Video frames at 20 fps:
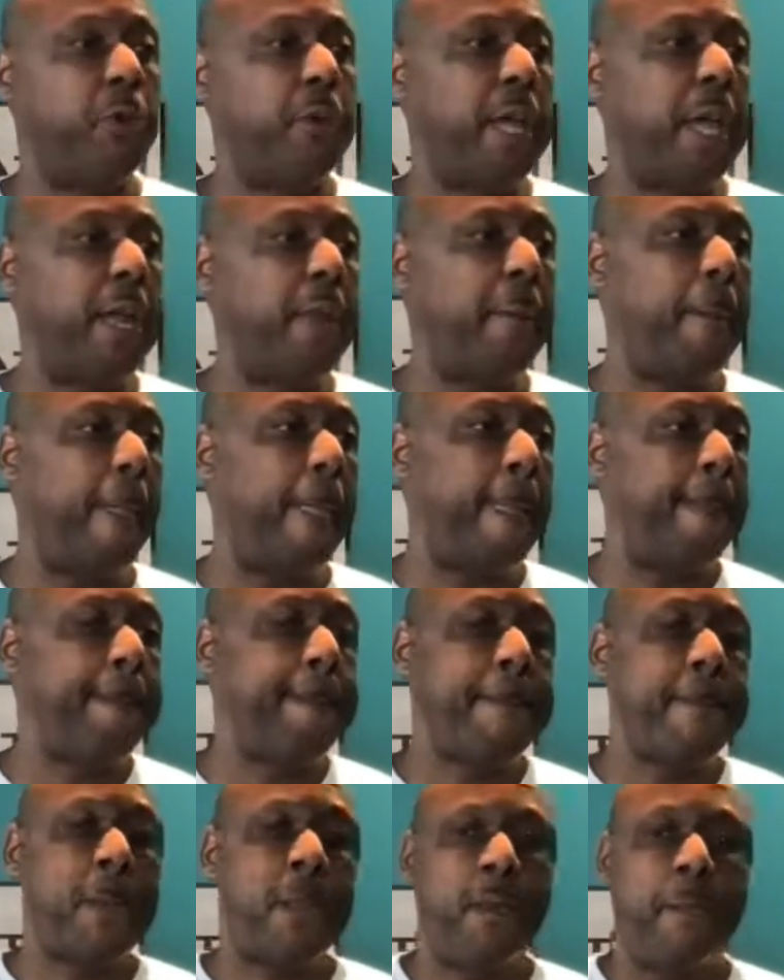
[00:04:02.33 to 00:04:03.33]
Okay,
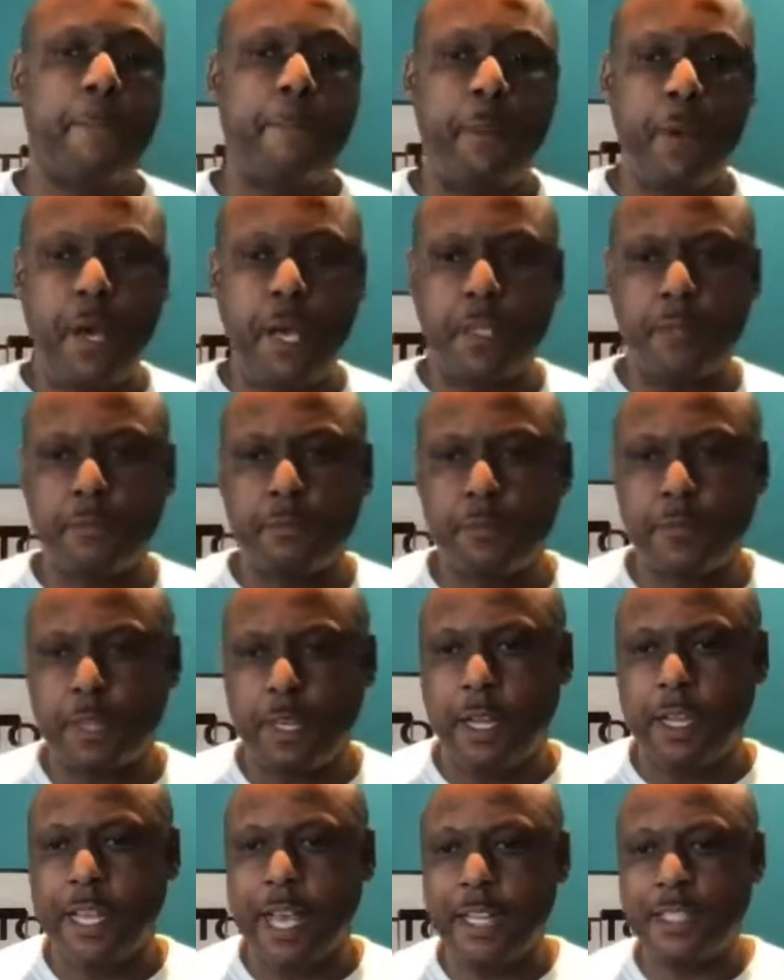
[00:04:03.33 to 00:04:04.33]
but
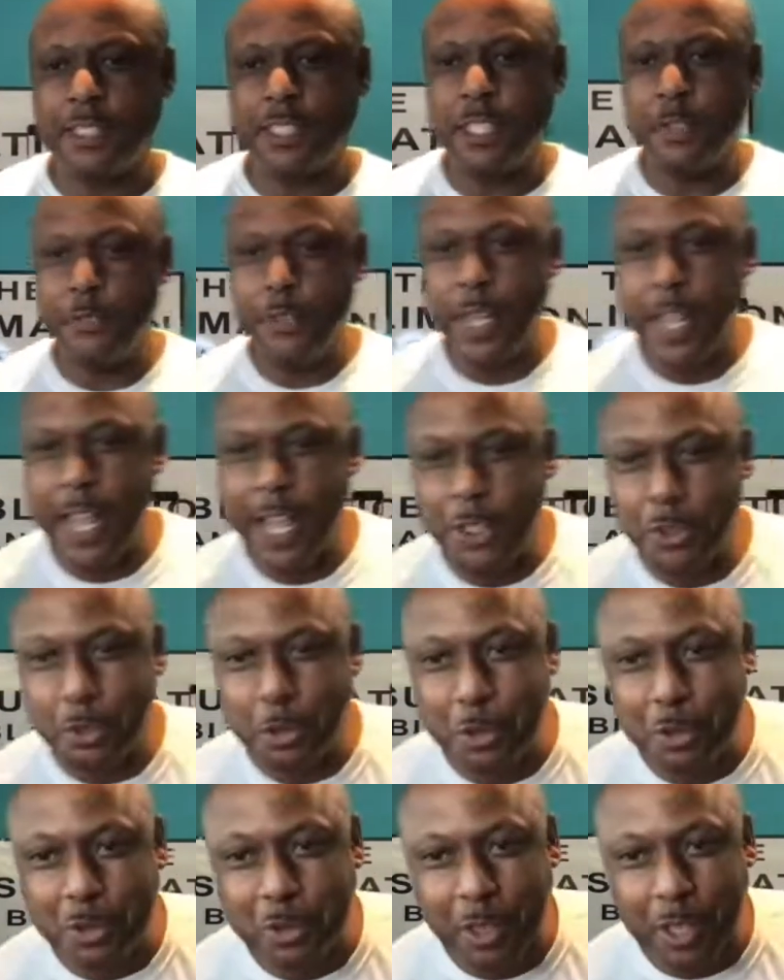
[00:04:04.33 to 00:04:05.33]
I got Tiffany
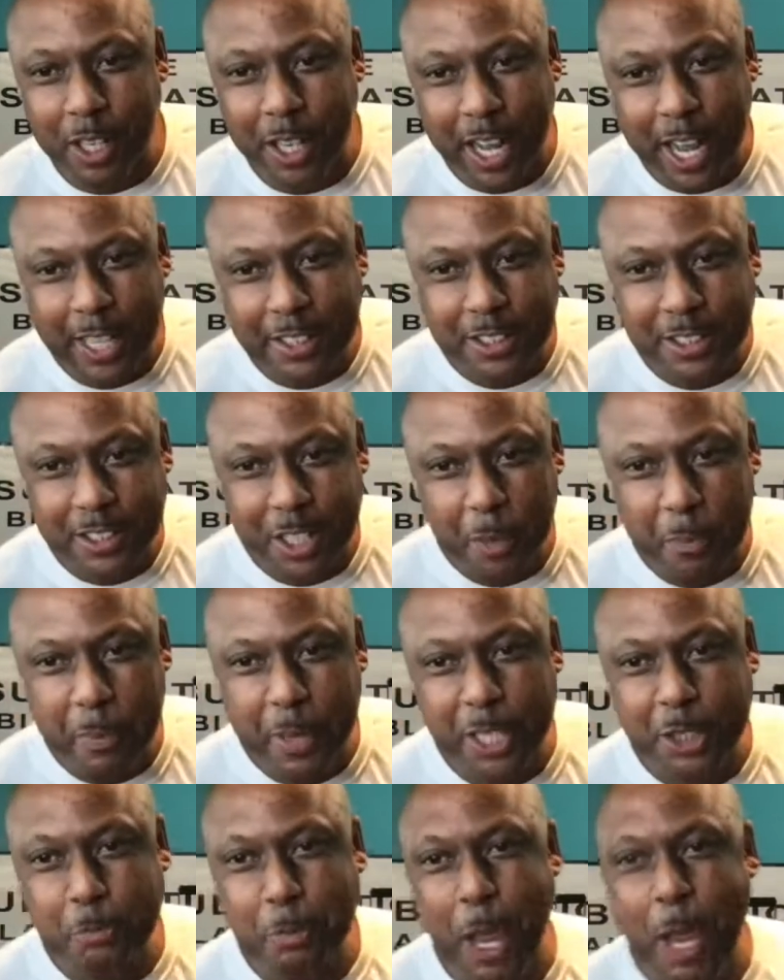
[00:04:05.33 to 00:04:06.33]
Andrews on the line. She said
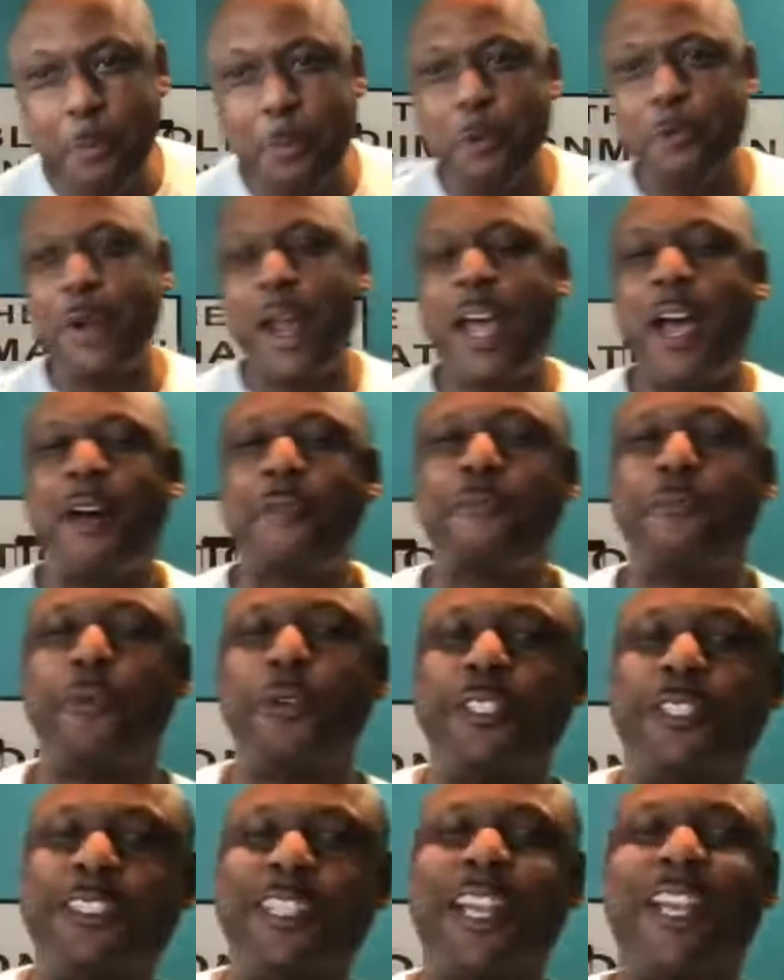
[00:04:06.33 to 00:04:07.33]
best paper round.
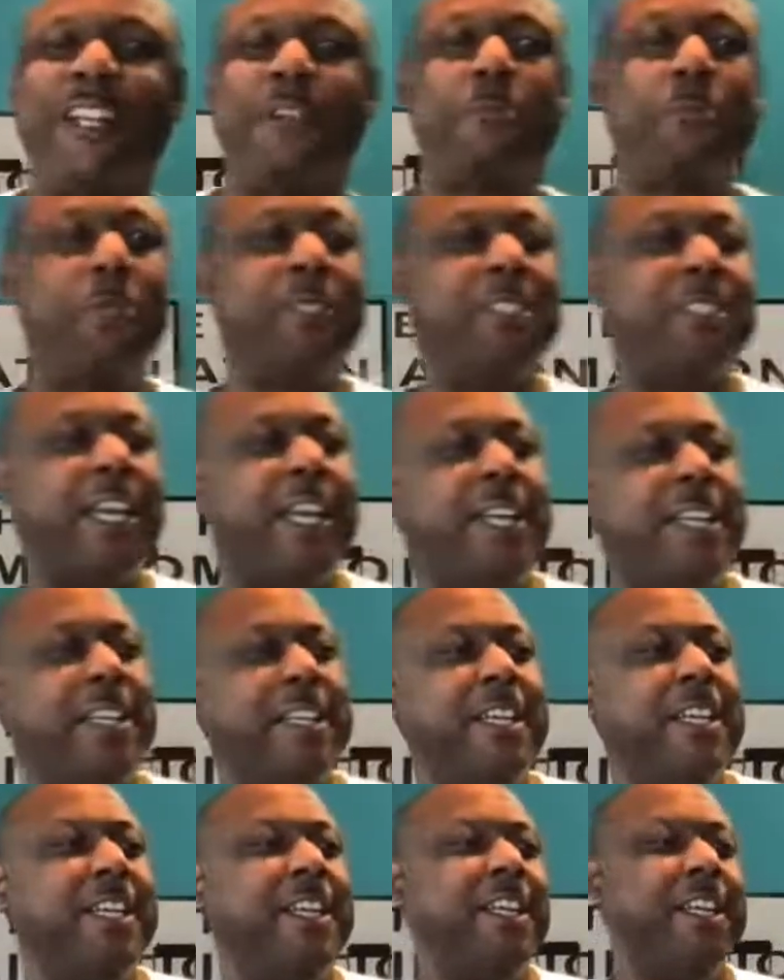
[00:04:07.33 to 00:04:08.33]
Appreciate it. Appreciate
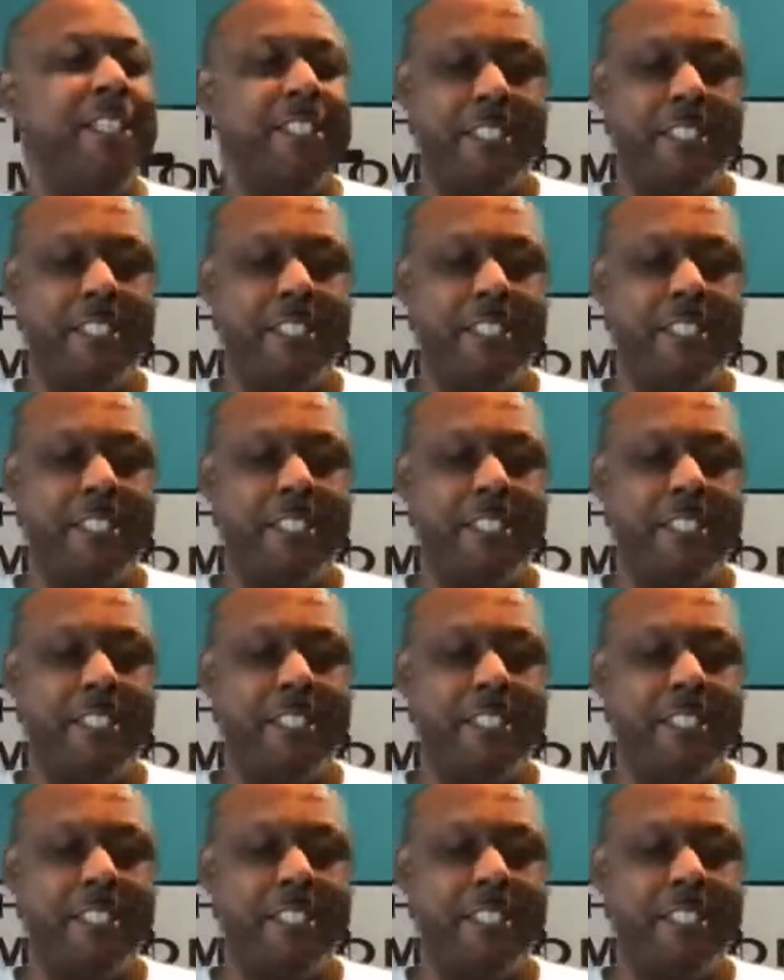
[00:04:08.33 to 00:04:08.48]
it.